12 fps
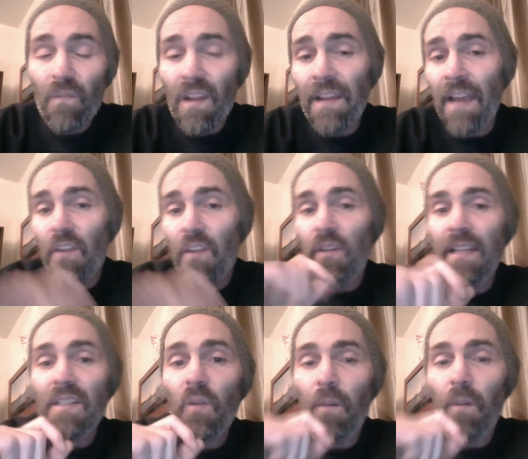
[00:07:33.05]
Now, you need
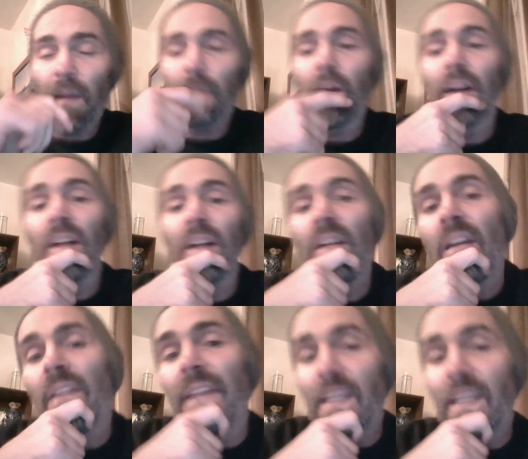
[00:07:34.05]
to remember,
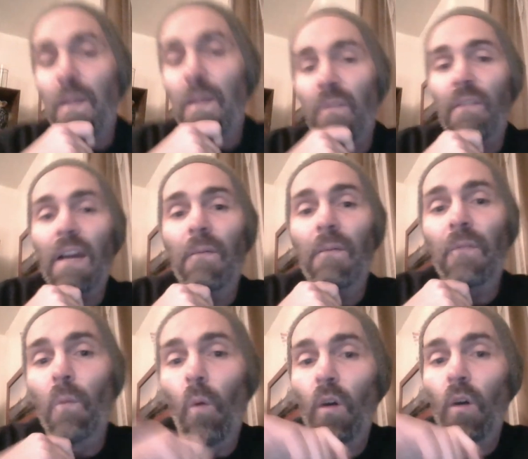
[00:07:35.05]
these people have come from
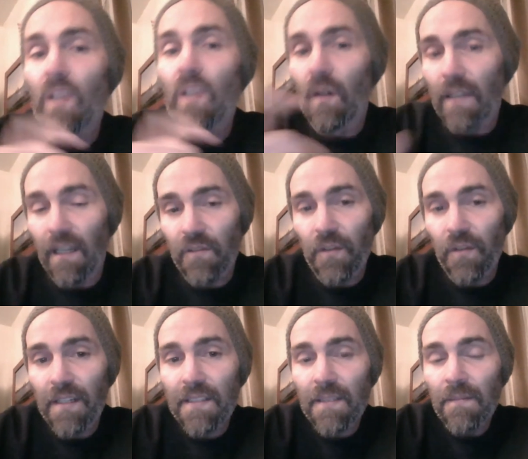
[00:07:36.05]
war-torn
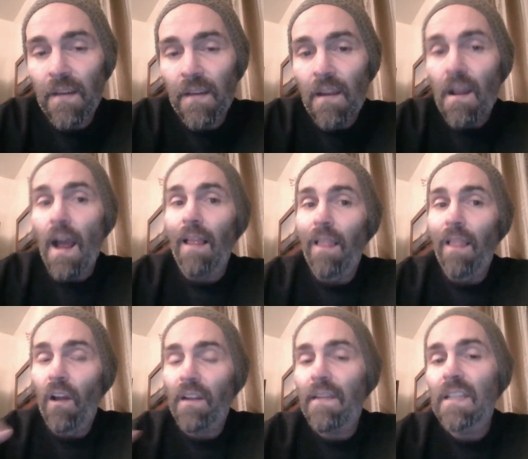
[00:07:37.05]
countries. A lot
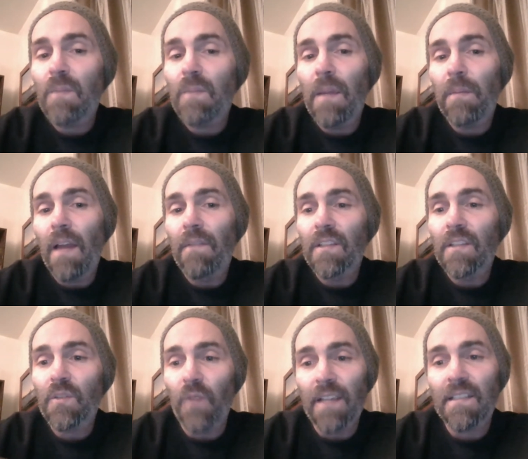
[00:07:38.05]
of these people have the
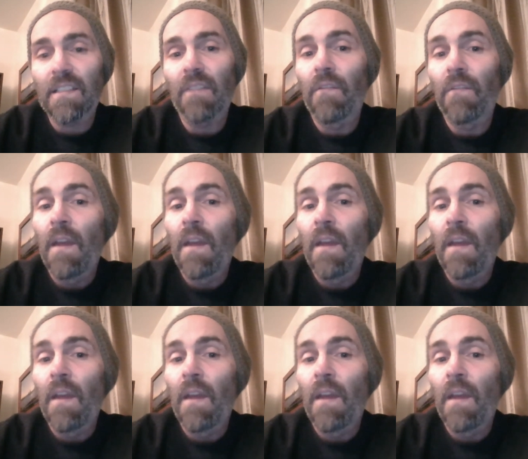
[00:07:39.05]
stresses of